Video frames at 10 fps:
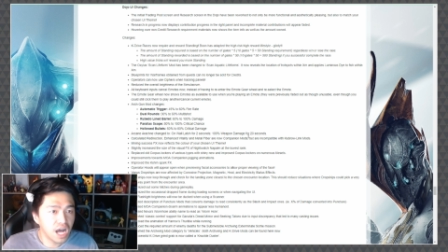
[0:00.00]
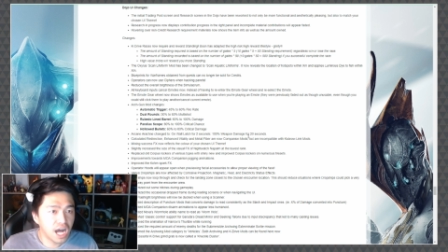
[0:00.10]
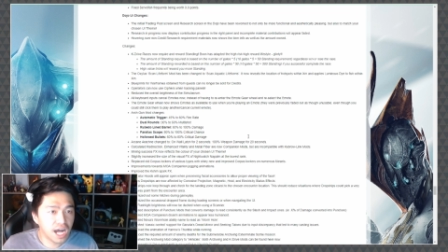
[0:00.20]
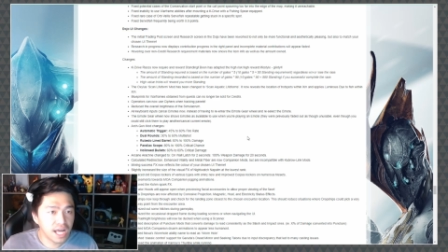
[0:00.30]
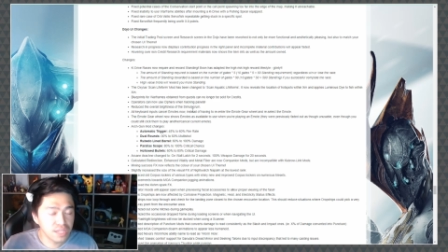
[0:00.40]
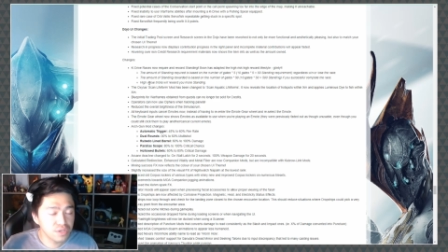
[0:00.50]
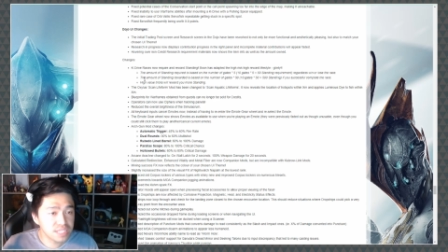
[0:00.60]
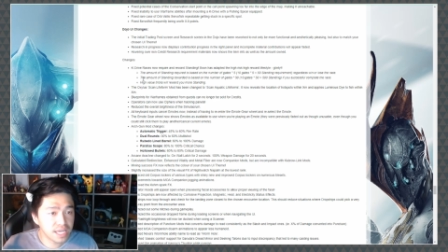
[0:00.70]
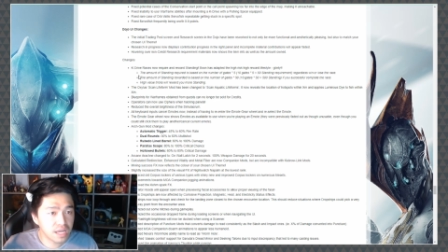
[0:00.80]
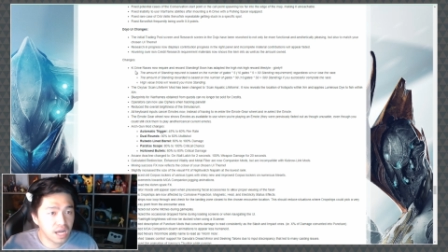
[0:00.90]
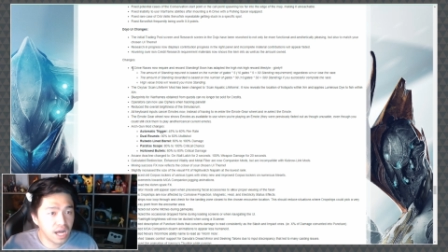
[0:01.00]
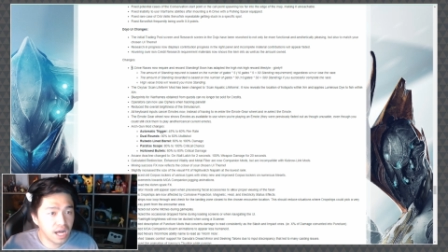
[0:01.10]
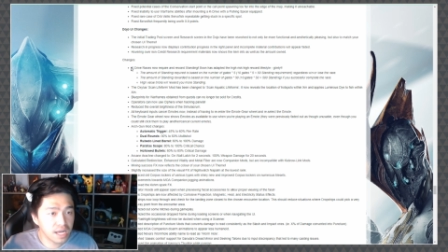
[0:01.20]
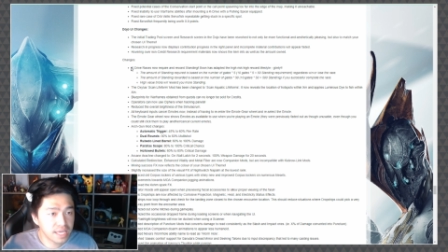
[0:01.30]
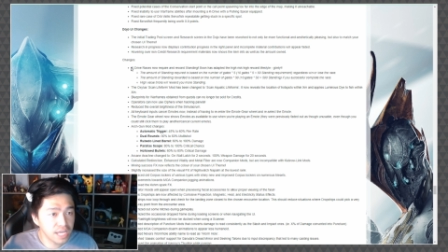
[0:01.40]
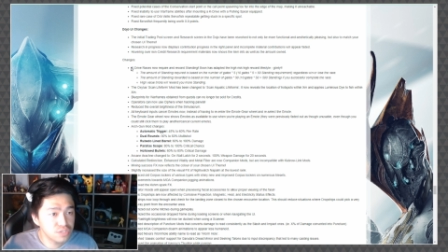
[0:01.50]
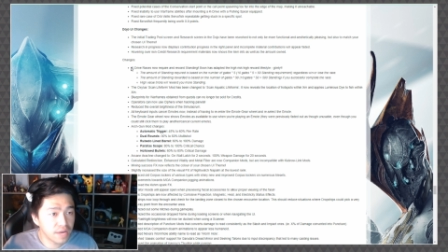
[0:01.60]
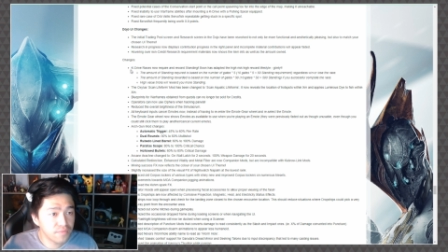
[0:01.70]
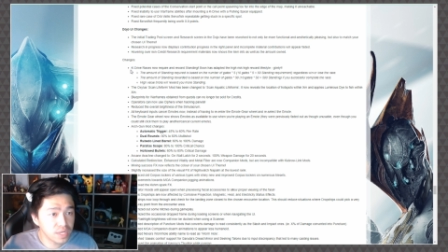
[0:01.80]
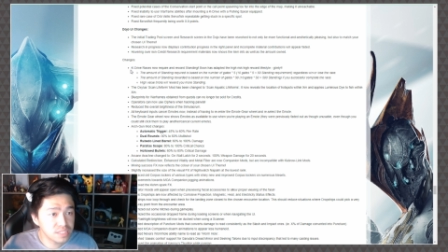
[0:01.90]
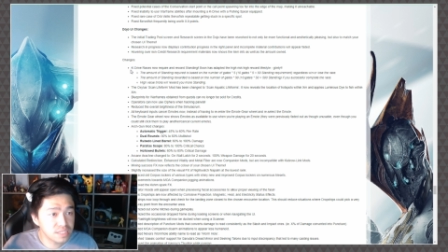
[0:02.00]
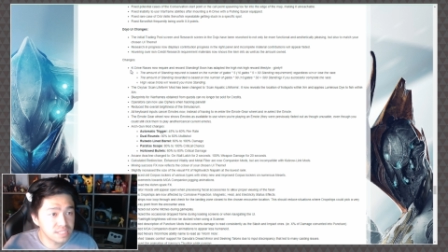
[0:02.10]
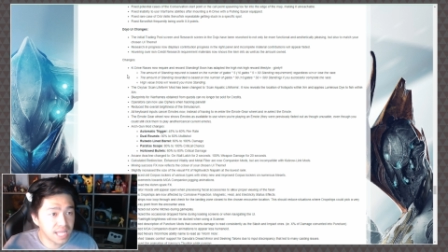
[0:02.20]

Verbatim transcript: Uh, it looks like uh, K-Drive races